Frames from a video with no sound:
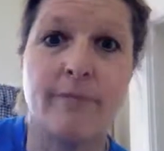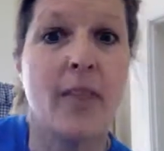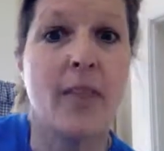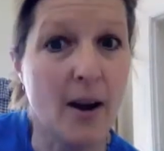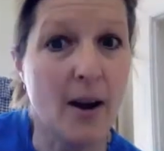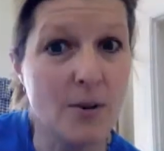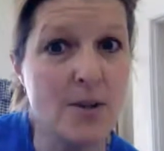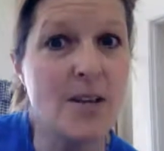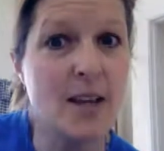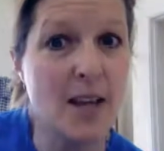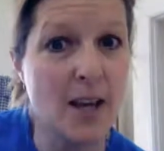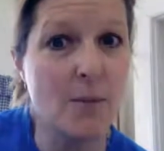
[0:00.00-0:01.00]
That was
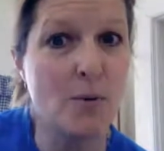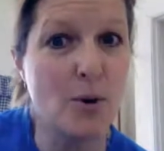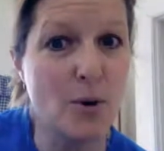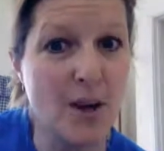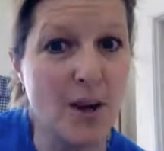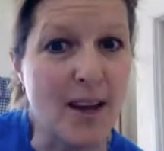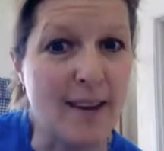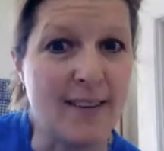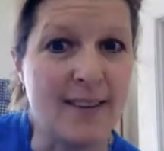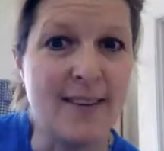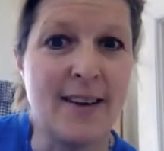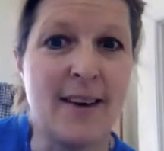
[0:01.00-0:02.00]
at Campbell Creek.
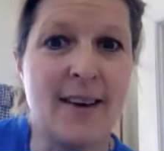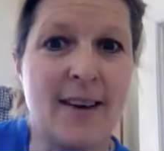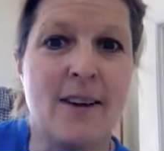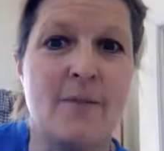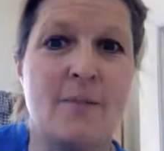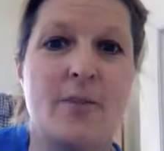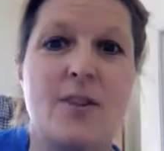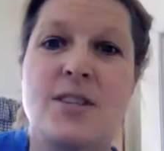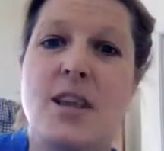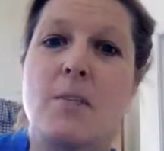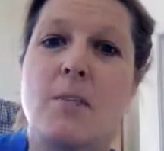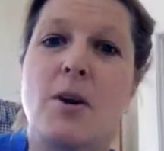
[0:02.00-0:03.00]
The
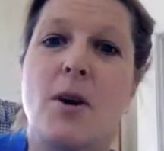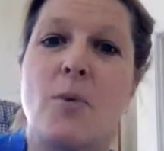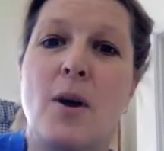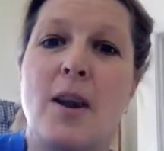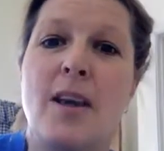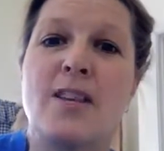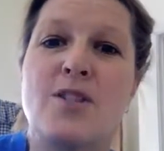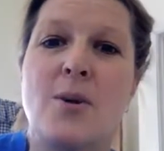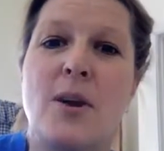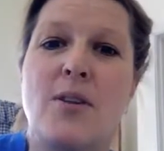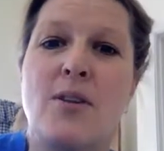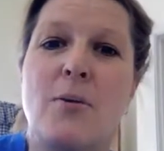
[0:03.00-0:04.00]
salmon aren't running, so
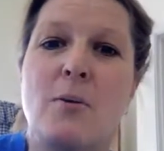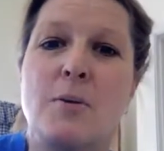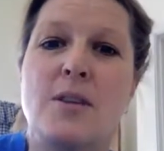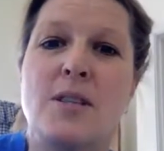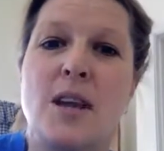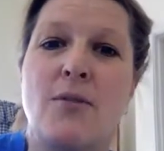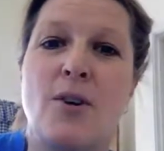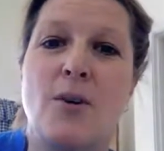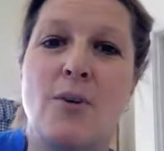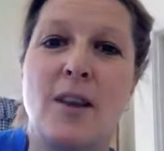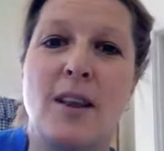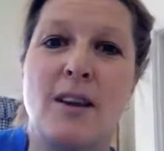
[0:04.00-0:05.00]
I think we'll be safe
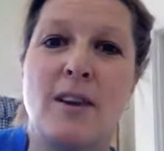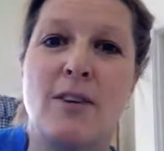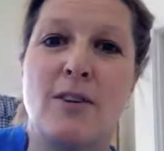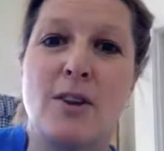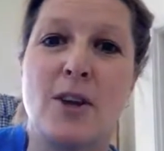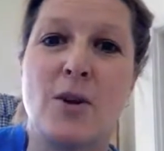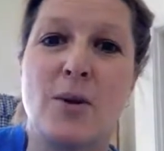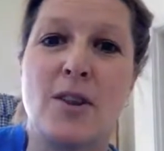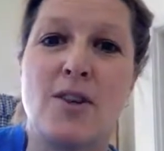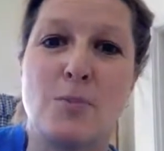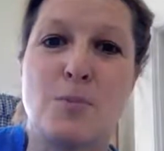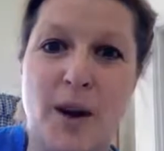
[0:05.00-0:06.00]
going there earlier in the
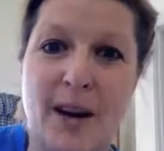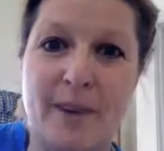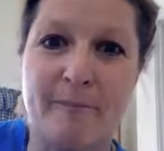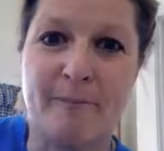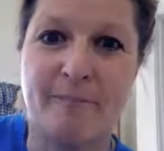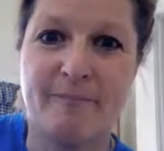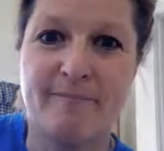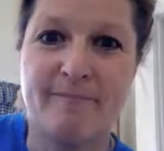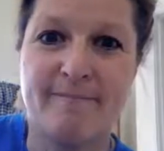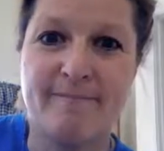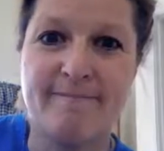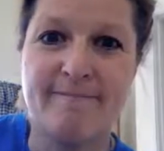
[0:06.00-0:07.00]
spring.
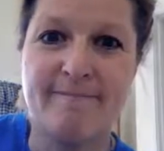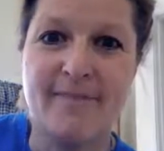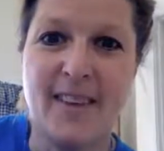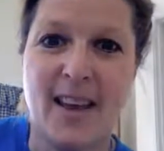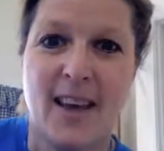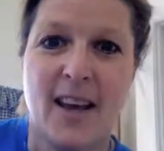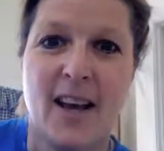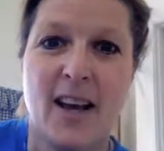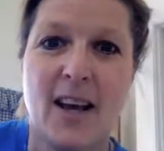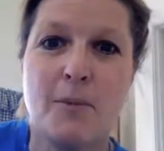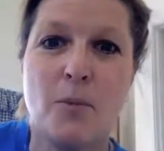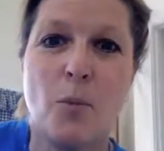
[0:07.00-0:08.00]

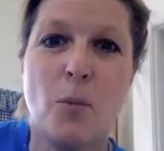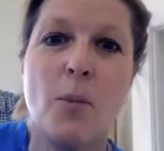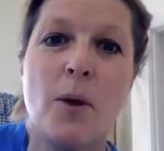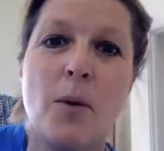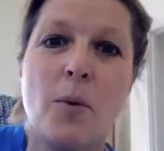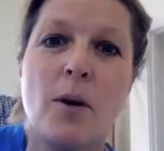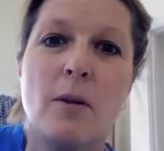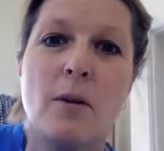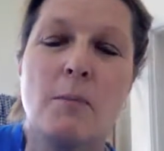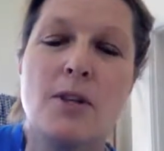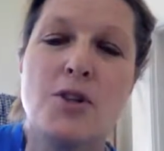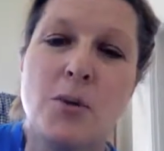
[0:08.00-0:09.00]
What we will
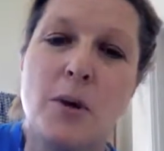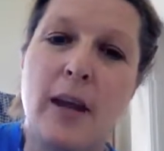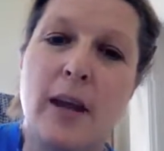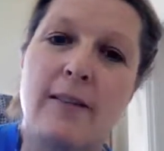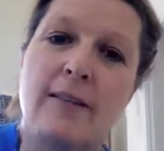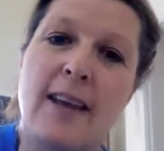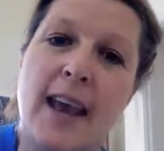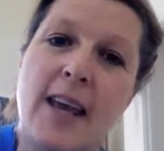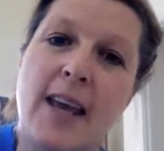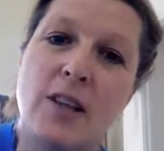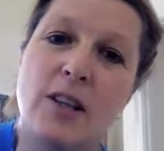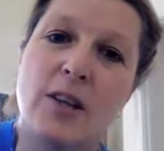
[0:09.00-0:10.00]
be doing is
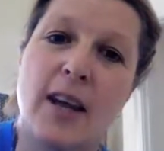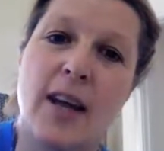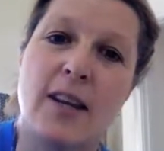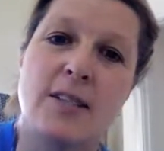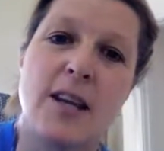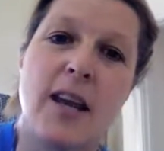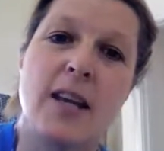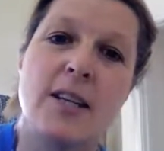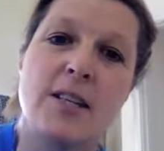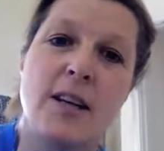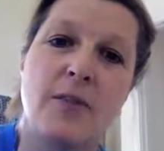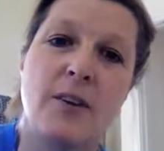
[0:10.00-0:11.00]
taking a look at a
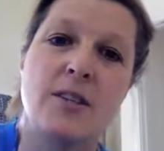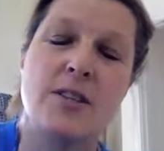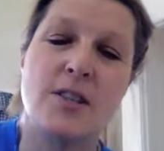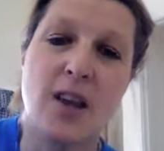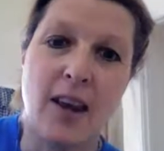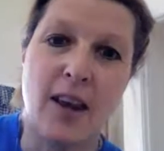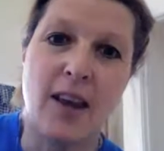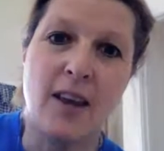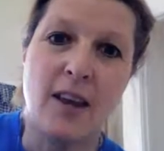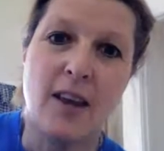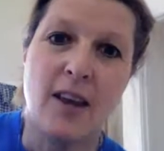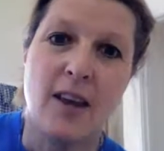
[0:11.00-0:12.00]
scientific study
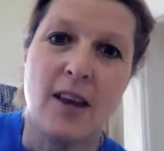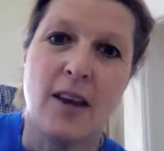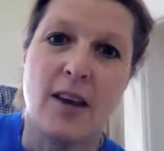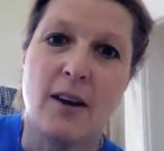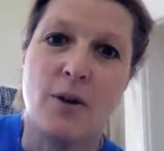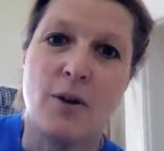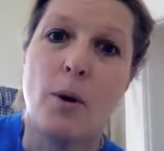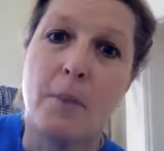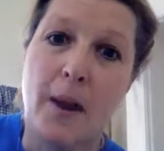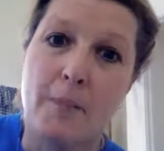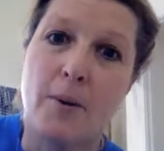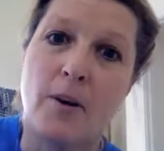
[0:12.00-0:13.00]
or a
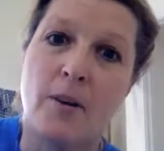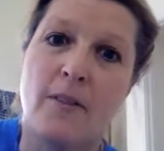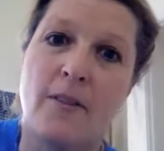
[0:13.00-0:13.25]
paper